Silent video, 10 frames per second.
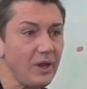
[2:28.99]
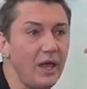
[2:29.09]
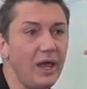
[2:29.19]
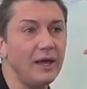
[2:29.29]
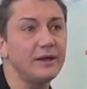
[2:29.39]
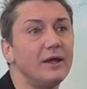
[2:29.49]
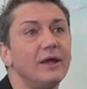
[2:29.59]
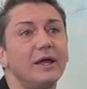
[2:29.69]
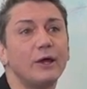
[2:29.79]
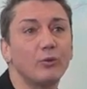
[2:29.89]
And
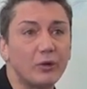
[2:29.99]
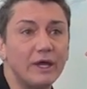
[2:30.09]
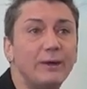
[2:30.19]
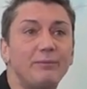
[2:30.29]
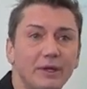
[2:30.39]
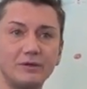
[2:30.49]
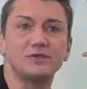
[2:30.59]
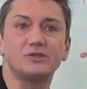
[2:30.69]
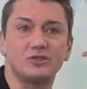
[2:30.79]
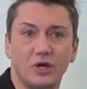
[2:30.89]
it rebuilds
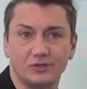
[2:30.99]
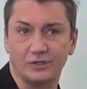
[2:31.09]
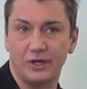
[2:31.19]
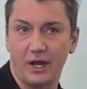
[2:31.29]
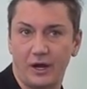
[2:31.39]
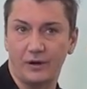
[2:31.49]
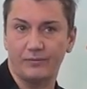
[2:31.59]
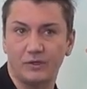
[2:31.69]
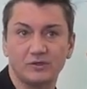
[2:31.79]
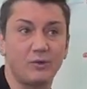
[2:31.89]
the structure of the hair.
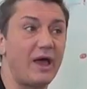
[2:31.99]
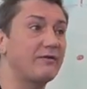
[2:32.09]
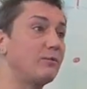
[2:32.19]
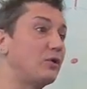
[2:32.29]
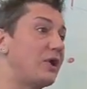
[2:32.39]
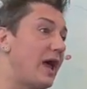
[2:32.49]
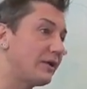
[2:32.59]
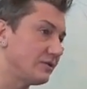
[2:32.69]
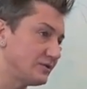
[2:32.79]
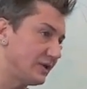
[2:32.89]
So we have the
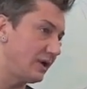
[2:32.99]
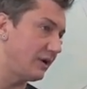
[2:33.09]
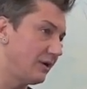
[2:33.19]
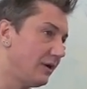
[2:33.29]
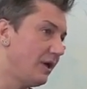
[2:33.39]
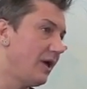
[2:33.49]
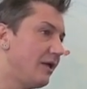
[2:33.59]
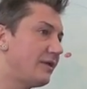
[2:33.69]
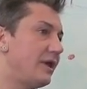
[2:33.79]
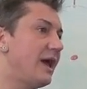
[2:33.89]
botanicals in there.
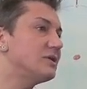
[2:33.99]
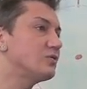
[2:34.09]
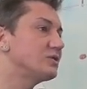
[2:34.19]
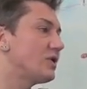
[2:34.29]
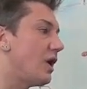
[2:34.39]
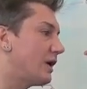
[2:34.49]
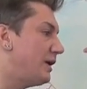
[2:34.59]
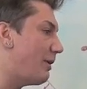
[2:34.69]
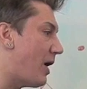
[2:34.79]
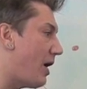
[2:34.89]
The next was
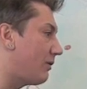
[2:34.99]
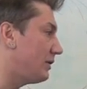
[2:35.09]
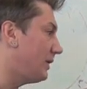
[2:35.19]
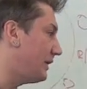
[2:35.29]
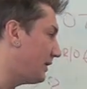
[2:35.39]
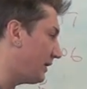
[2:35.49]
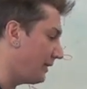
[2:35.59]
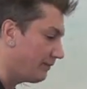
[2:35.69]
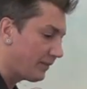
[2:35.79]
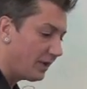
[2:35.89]
talking about alkalinity.
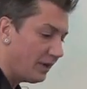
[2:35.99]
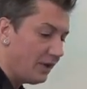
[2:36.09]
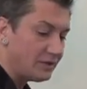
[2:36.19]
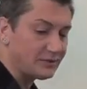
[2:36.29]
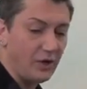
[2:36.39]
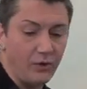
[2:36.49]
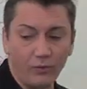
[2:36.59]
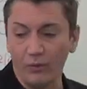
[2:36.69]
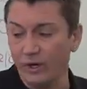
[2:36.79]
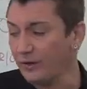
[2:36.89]
So
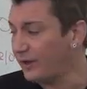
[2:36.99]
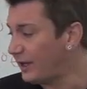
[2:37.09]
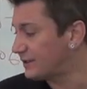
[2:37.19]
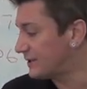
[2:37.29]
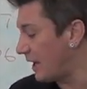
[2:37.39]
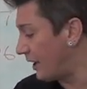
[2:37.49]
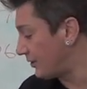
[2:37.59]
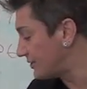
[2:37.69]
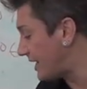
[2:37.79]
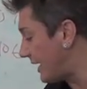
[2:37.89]
one thing is
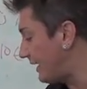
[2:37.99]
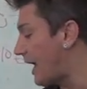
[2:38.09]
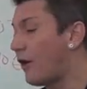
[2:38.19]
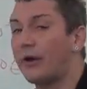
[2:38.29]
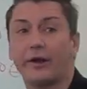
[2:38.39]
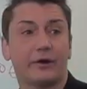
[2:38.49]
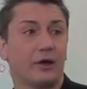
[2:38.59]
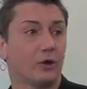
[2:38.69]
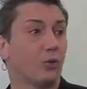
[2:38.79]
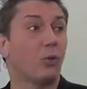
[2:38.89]
understanding how hair
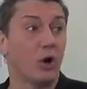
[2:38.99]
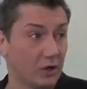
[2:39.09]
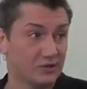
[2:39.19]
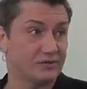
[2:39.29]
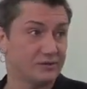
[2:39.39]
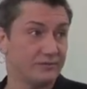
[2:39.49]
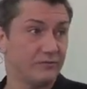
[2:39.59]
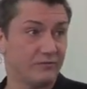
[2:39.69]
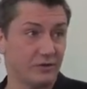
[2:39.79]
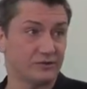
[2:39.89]
color works,
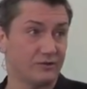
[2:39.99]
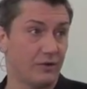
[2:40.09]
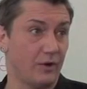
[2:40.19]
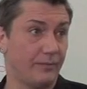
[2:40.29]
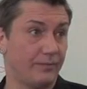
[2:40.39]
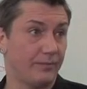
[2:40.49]
first of all.